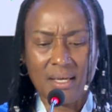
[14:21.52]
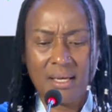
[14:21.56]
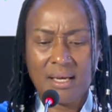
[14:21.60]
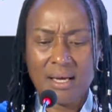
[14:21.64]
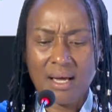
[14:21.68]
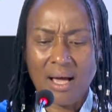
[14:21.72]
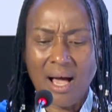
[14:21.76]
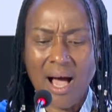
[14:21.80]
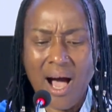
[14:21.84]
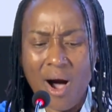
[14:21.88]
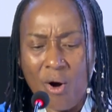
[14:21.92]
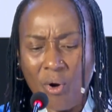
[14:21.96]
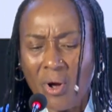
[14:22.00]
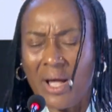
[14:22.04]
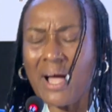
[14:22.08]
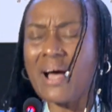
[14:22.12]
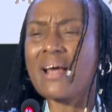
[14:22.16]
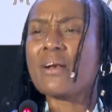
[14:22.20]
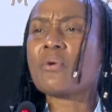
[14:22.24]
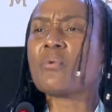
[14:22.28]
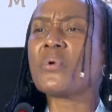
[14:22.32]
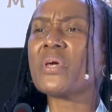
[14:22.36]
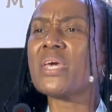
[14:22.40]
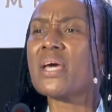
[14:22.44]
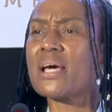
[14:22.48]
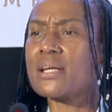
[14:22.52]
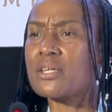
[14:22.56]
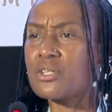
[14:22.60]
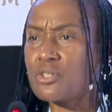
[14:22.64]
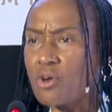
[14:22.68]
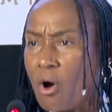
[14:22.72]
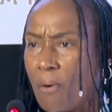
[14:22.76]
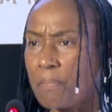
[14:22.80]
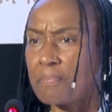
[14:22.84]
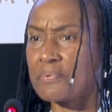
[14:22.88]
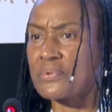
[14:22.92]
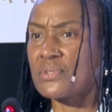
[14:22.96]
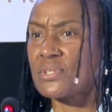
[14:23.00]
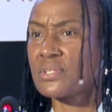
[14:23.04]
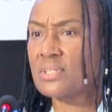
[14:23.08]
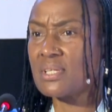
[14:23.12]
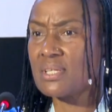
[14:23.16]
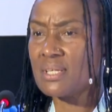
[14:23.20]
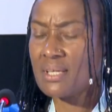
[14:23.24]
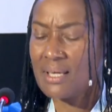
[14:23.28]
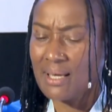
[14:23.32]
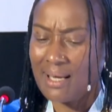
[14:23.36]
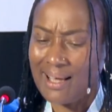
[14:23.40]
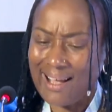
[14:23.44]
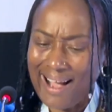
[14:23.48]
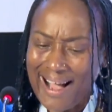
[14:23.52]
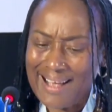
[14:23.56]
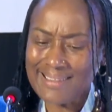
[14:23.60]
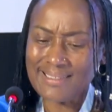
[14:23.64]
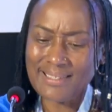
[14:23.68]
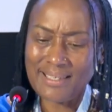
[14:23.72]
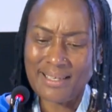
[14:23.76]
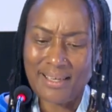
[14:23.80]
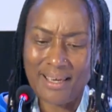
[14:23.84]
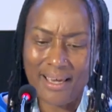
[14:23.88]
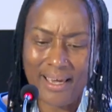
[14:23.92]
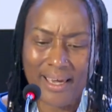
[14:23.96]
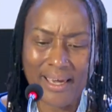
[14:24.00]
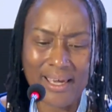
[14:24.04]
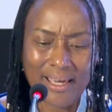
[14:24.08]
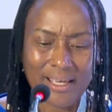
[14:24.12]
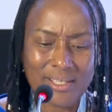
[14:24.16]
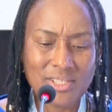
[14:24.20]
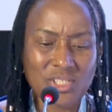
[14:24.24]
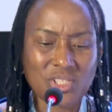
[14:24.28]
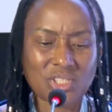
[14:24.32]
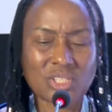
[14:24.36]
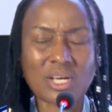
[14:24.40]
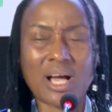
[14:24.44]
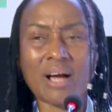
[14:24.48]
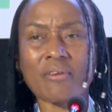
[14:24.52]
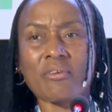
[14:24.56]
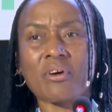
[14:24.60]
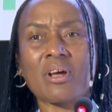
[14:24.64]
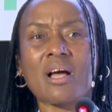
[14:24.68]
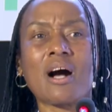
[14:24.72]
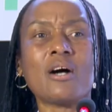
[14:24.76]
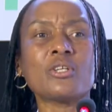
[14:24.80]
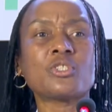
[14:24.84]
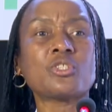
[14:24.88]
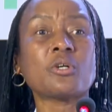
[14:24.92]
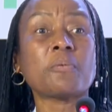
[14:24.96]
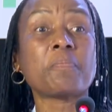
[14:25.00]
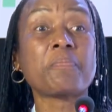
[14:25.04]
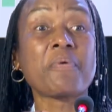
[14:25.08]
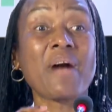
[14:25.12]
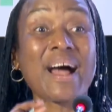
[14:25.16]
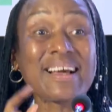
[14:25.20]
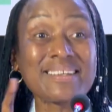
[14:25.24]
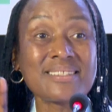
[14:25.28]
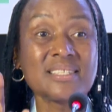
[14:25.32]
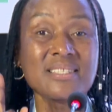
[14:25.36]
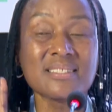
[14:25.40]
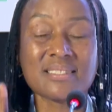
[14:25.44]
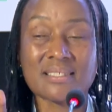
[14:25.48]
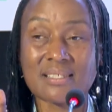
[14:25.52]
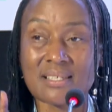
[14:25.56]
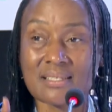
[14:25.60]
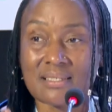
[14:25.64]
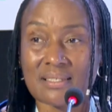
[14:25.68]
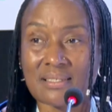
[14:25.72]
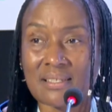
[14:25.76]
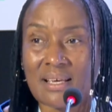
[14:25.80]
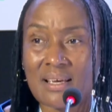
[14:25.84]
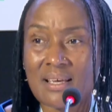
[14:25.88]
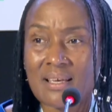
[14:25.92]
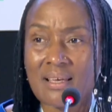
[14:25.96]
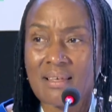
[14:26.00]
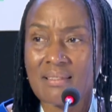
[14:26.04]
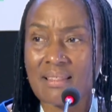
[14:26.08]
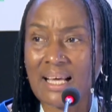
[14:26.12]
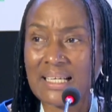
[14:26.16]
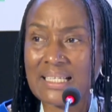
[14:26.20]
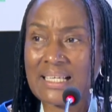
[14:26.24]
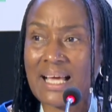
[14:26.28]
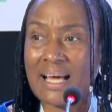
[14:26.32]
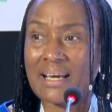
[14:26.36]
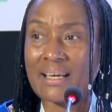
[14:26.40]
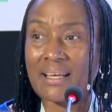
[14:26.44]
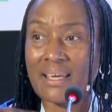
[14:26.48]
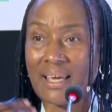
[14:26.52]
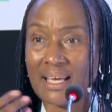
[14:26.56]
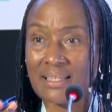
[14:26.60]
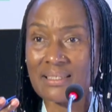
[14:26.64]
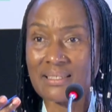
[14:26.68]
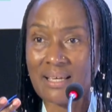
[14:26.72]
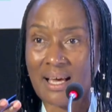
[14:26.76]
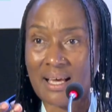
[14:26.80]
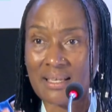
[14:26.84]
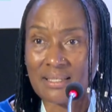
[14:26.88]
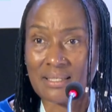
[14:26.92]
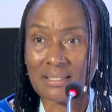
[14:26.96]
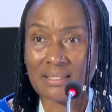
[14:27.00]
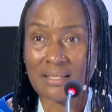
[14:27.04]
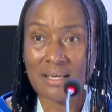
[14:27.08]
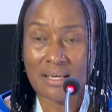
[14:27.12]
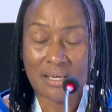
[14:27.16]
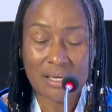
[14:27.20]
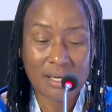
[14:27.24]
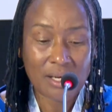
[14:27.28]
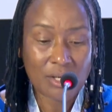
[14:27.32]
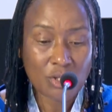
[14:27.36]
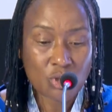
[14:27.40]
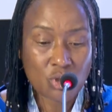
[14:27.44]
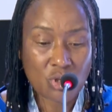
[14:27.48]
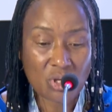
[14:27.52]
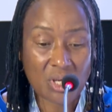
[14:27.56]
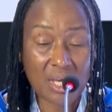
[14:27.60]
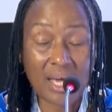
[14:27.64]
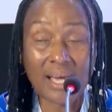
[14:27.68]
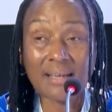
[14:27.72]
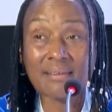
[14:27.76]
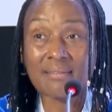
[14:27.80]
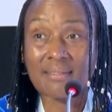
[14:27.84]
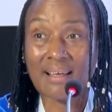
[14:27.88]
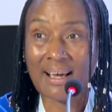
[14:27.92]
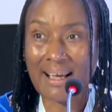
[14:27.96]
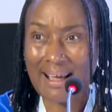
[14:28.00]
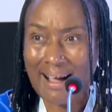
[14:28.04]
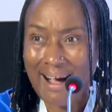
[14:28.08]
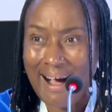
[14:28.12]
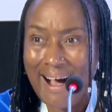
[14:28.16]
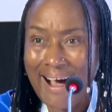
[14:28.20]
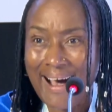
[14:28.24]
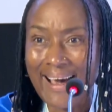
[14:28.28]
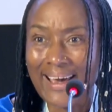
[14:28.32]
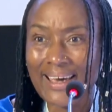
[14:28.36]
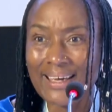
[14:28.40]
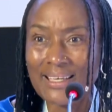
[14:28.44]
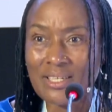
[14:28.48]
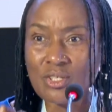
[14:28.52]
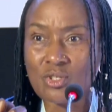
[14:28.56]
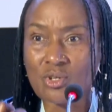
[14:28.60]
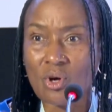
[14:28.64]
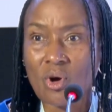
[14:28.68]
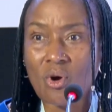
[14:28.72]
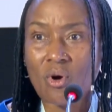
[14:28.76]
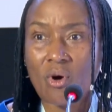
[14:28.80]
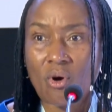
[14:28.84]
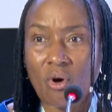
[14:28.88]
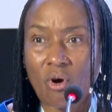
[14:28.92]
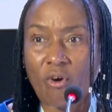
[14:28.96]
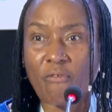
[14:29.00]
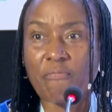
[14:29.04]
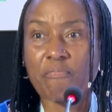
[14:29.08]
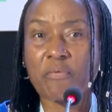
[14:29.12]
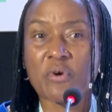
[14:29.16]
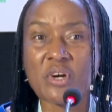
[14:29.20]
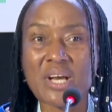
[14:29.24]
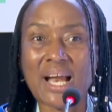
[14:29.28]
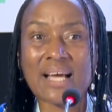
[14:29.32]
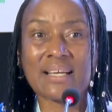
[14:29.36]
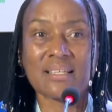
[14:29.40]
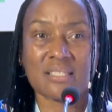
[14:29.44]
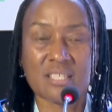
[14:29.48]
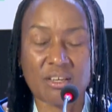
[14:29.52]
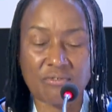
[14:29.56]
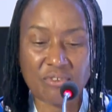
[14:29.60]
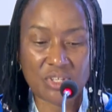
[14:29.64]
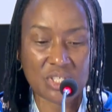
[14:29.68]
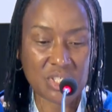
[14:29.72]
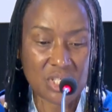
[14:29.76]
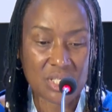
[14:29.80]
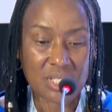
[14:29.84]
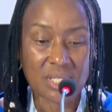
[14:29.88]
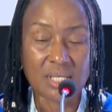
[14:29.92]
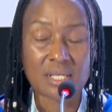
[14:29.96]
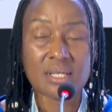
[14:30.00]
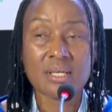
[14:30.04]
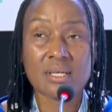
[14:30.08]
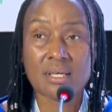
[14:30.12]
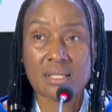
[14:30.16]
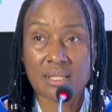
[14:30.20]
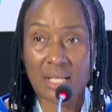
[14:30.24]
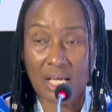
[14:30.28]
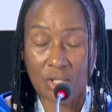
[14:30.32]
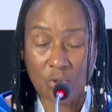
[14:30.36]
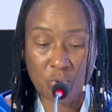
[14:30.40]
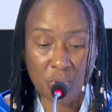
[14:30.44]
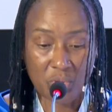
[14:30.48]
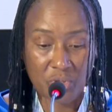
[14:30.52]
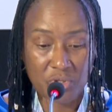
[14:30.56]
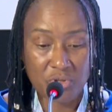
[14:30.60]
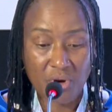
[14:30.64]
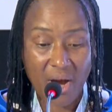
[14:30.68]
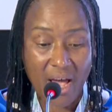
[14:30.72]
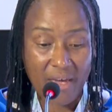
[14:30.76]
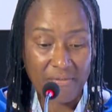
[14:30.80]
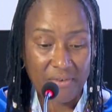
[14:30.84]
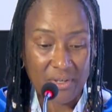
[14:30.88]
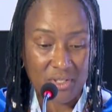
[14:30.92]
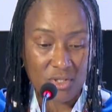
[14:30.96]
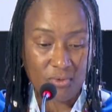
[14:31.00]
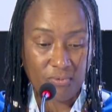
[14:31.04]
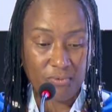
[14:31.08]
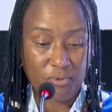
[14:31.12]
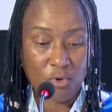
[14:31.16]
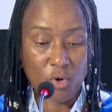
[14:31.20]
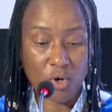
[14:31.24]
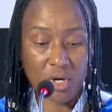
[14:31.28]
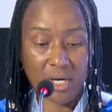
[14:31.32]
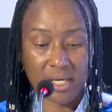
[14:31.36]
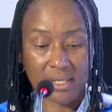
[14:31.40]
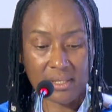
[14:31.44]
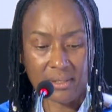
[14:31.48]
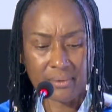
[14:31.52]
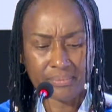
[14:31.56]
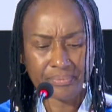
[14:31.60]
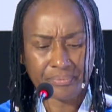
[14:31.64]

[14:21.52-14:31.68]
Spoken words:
How can we adopt cutting-edge agricultural practices that can get us to get the kind of productivity that will drive us forward?